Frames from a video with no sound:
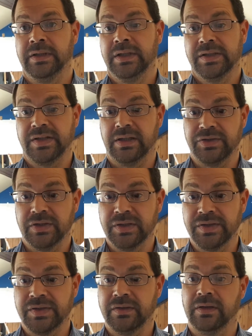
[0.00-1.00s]
such
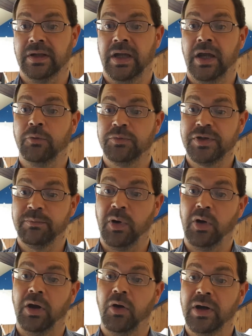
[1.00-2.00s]
as the Help to
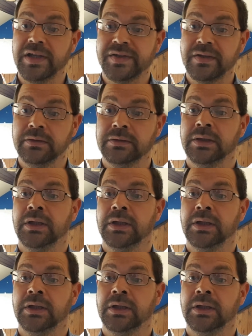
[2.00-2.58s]
Buy ISA,